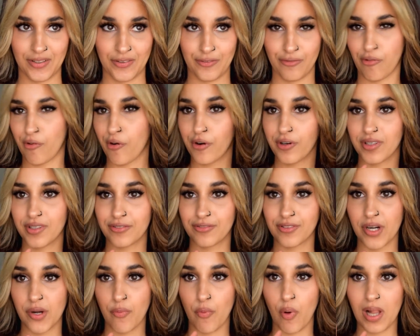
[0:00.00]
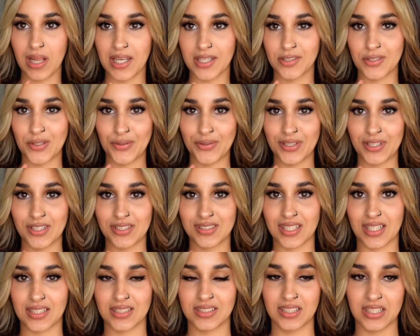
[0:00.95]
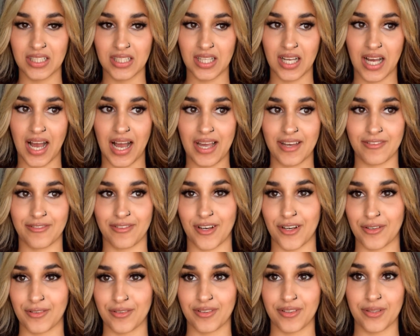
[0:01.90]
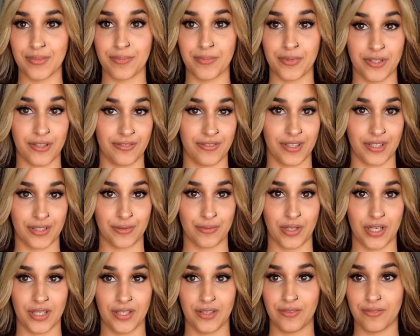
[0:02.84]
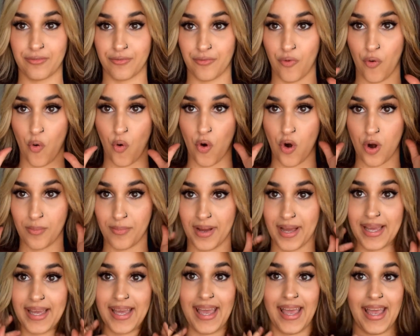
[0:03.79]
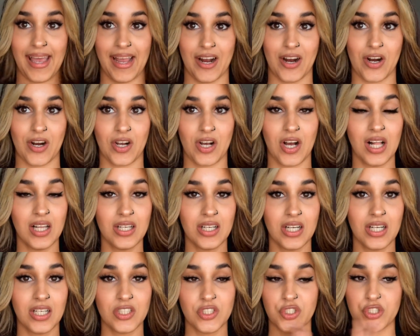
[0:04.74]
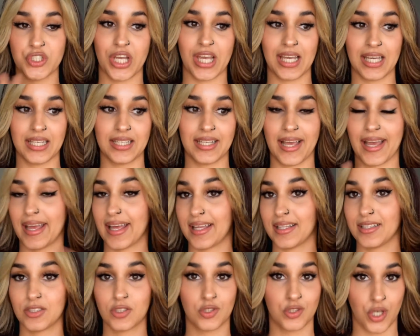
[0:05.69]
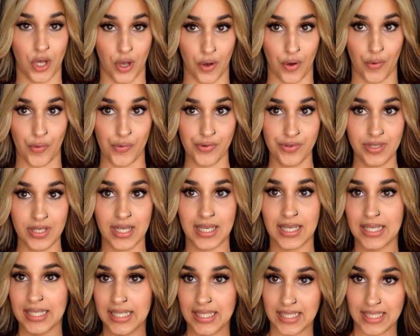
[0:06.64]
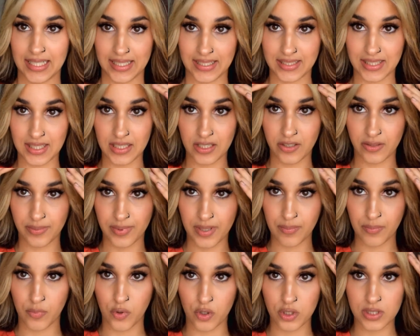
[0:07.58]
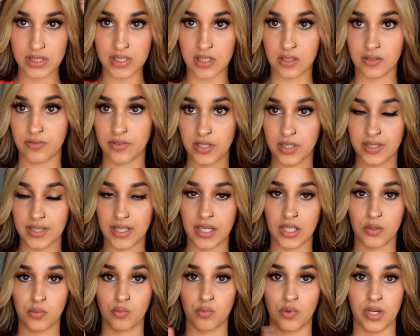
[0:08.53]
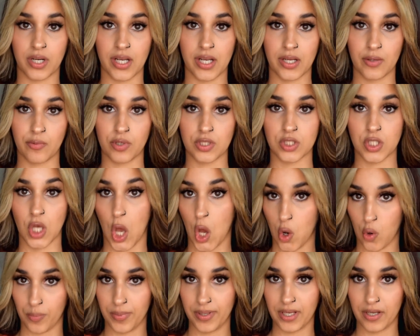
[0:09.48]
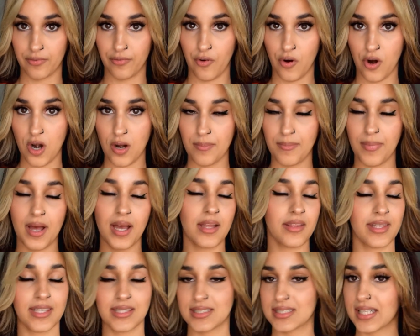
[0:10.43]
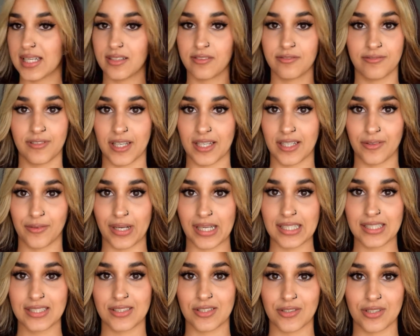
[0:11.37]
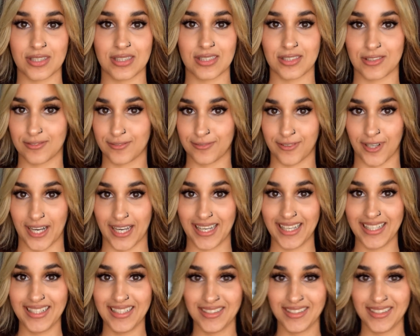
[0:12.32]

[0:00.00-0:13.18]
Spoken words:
4 different Wella toners until I found the perfect one for my hair color, shade, and tone. It is a little bit more silver than what I was hoping for, but that's gonna fade away, so it's fine.